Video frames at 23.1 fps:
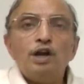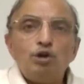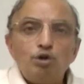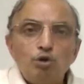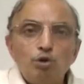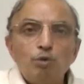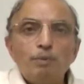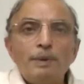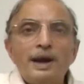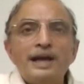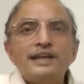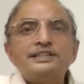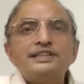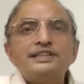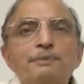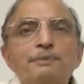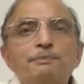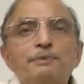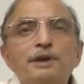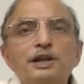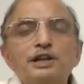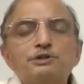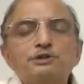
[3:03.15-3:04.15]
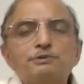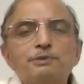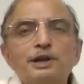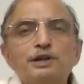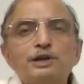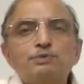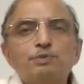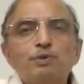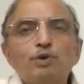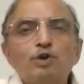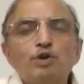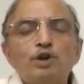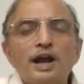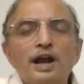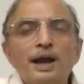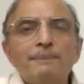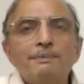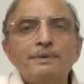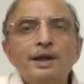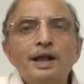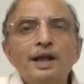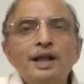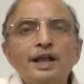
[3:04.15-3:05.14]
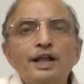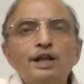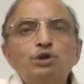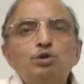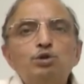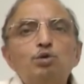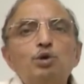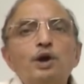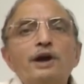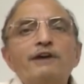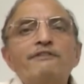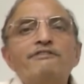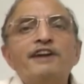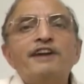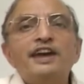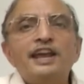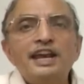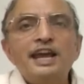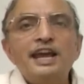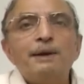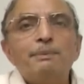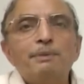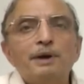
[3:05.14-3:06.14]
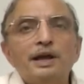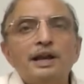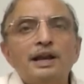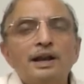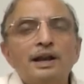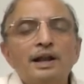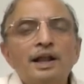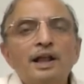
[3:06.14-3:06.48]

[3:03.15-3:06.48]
to my program through a variable